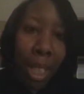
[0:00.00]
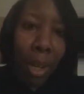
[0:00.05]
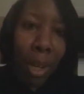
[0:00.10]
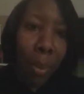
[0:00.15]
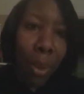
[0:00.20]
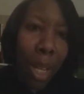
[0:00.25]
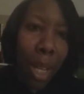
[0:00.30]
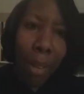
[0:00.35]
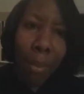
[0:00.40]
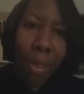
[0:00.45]

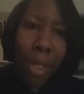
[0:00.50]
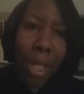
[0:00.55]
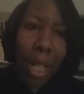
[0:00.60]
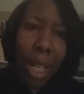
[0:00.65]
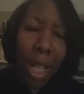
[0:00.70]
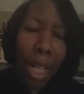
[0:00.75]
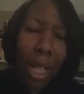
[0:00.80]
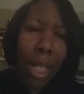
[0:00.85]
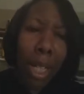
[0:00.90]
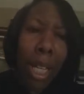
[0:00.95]
and we have
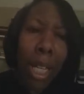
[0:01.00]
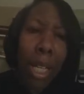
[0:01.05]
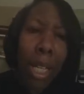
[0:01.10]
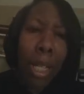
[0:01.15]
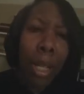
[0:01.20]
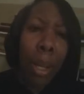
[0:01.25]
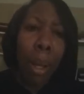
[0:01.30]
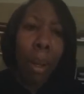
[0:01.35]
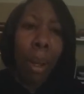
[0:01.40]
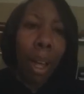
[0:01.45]
done.
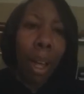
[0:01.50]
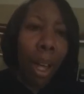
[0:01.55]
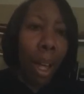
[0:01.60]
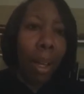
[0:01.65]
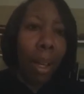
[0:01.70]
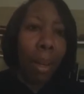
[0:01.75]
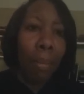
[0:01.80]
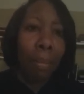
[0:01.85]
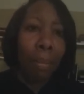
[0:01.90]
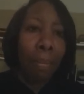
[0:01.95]

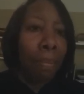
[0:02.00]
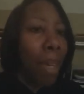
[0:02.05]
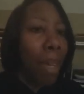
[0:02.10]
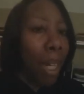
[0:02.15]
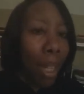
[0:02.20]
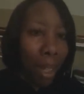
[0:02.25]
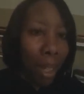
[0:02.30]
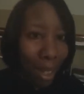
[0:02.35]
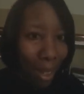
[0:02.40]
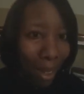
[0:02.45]
Uh,
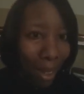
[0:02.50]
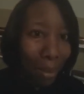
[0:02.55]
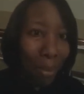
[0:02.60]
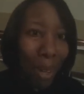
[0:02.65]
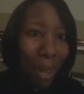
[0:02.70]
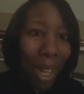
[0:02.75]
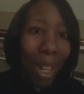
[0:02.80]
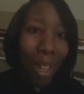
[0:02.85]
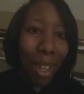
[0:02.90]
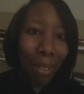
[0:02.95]
many,
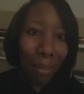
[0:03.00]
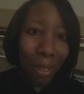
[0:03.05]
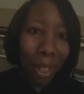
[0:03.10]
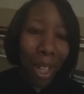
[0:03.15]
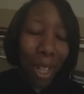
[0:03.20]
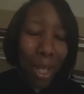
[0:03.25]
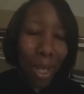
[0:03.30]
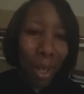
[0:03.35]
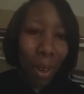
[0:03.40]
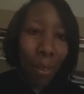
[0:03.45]
many
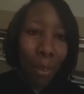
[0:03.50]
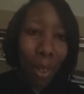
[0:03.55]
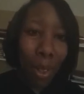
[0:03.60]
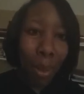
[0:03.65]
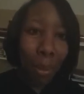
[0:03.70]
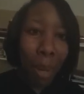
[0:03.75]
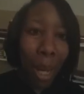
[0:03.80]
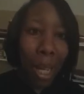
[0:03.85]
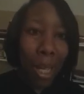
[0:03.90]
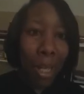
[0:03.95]
events over
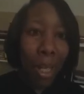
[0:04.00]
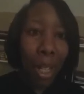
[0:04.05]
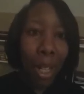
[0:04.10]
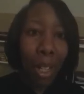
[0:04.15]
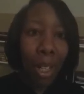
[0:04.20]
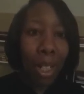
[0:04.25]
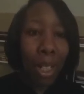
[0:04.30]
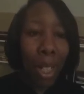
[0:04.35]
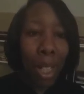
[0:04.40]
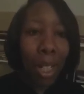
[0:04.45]
the past
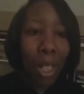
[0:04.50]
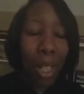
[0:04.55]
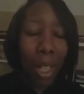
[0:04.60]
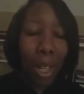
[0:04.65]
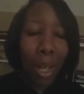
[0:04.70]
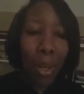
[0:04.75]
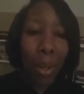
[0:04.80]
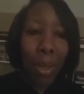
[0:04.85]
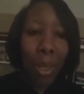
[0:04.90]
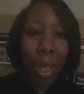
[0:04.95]
10, 10
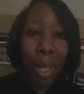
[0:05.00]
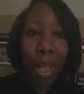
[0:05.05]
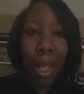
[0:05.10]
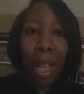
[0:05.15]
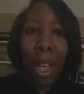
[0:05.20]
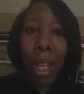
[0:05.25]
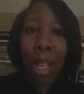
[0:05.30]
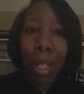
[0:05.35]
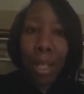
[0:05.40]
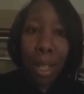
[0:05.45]
years, and
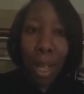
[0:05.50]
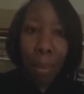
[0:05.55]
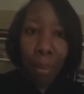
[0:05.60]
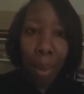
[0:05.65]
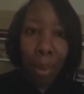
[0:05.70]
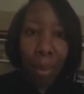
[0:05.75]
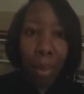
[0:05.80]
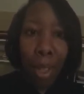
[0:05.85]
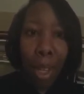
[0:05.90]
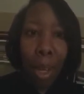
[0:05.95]

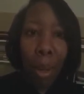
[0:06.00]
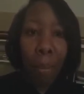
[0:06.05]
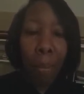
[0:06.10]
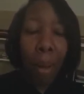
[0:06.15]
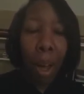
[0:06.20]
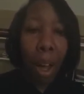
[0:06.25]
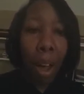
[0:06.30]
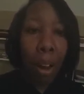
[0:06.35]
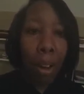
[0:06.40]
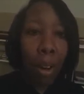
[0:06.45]
some of
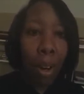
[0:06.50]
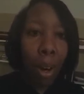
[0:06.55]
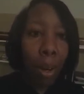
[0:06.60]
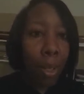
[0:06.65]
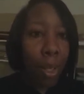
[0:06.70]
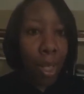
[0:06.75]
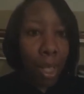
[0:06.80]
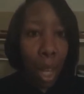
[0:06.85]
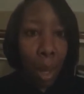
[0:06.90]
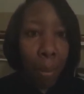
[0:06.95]
them are,
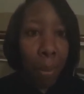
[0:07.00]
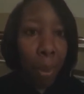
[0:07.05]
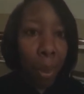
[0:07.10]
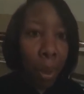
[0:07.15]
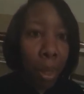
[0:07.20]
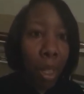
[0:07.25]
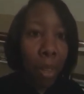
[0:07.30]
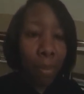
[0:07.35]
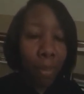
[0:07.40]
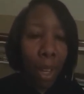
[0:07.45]
are
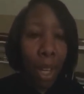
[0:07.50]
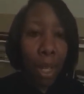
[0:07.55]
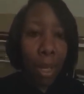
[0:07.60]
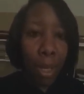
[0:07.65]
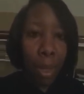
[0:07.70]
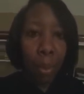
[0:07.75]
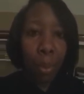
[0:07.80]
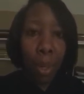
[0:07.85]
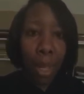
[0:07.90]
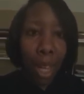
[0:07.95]
staple
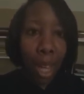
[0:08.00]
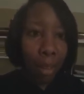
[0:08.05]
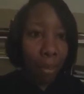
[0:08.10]
events that we